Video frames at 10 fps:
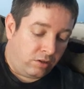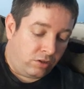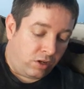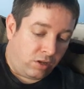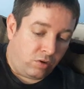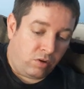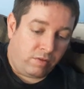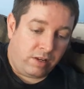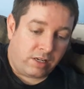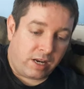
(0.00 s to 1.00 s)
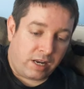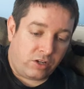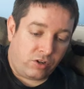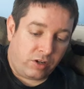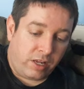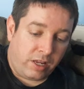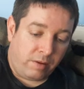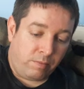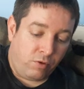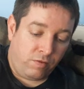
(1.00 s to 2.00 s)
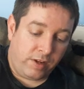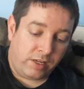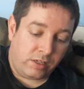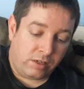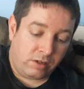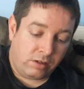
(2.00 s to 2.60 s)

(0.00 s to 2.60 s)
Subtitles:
So I don't know if these are actually movies.